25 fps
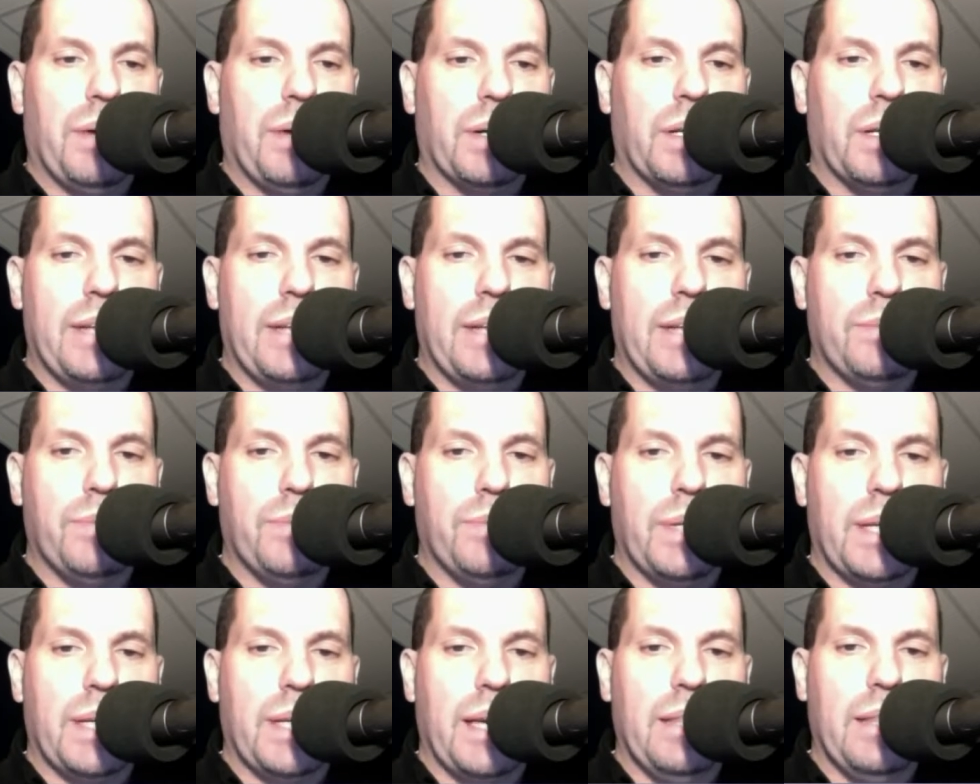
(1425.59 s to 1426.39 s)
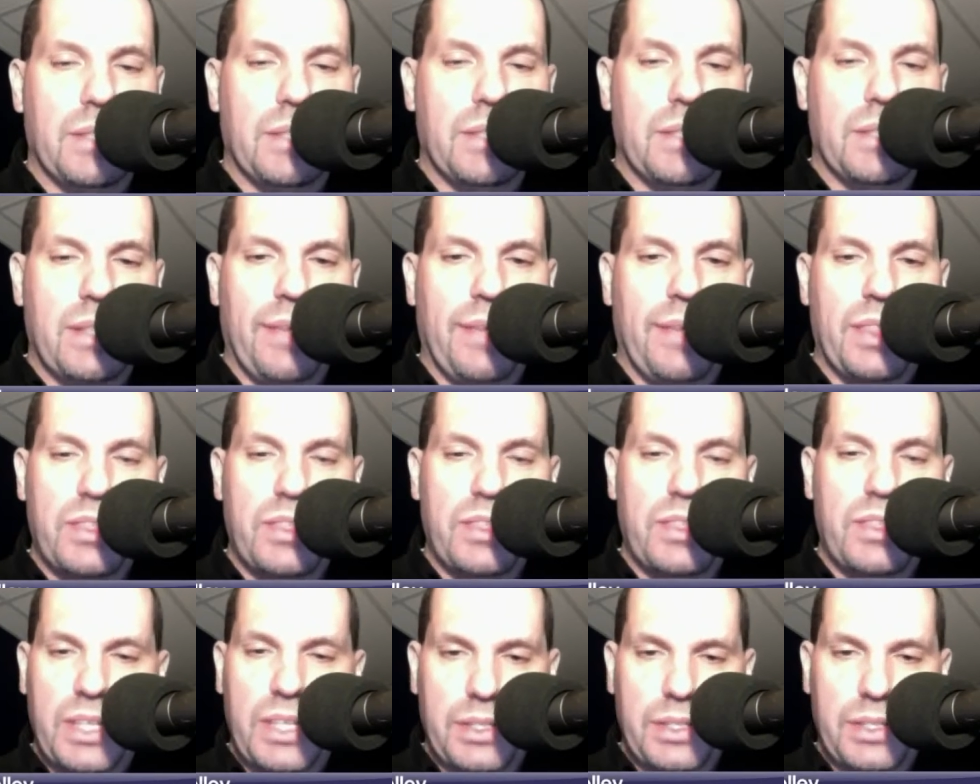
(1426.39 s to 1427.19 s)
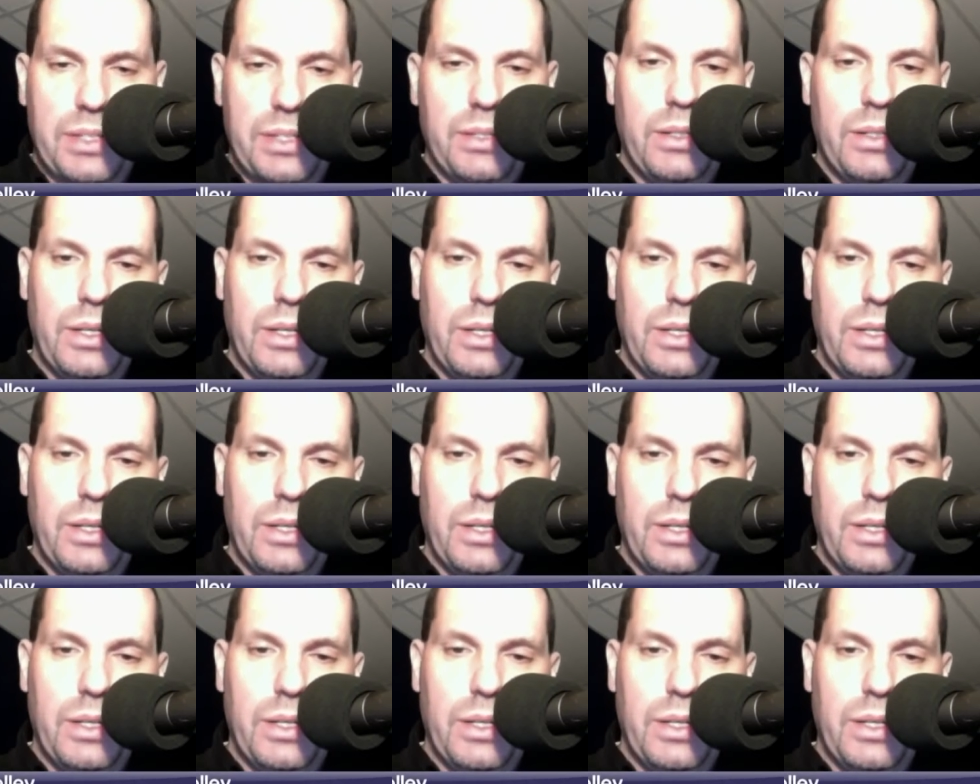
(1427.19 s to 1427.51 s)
last weekend, the 7th season,